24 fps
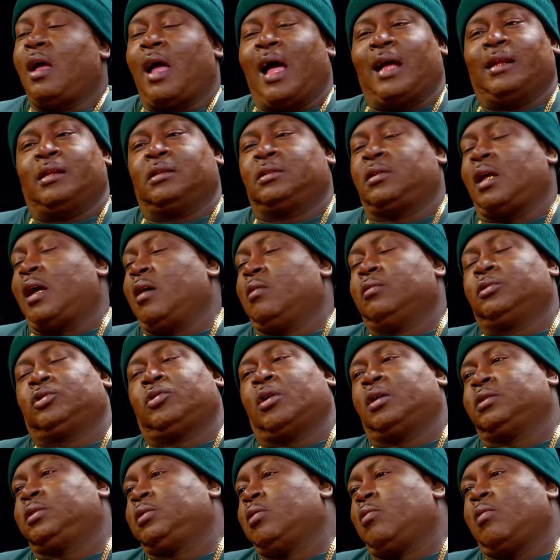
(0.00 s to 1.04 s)
I just I don't
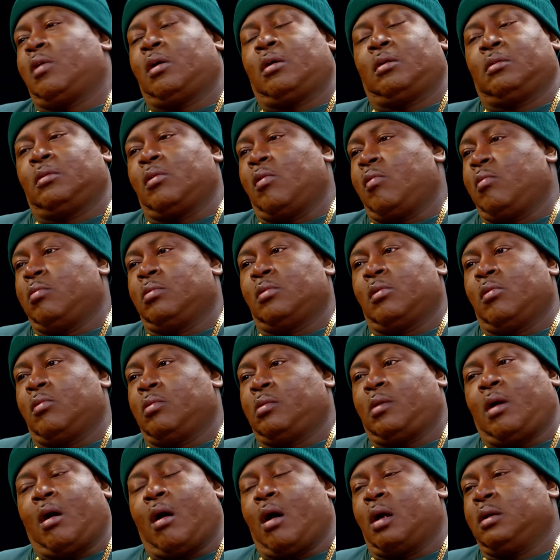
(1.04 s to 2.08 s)
trust no no no
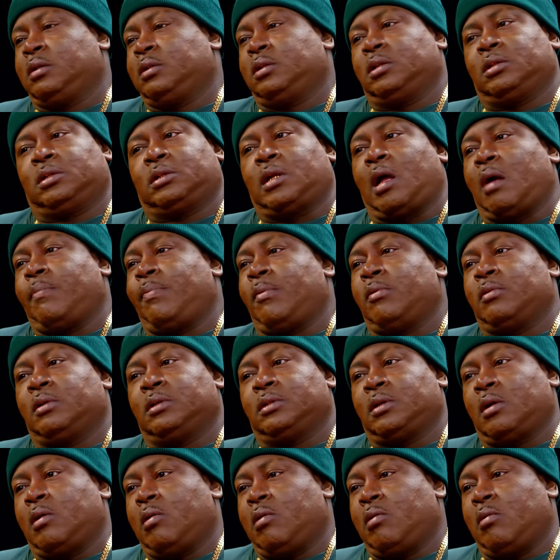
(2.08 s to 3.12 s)
car to just stop on
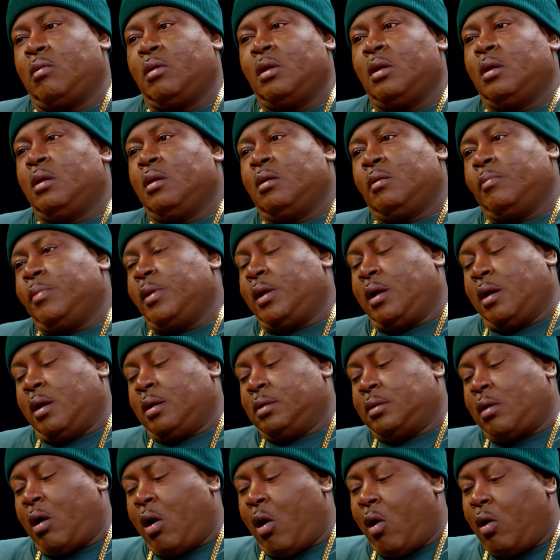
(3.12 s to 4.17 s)
its own
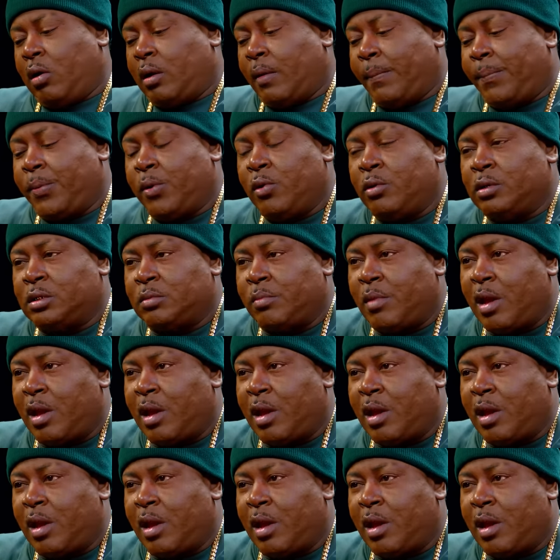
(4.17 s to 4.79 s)
because all computers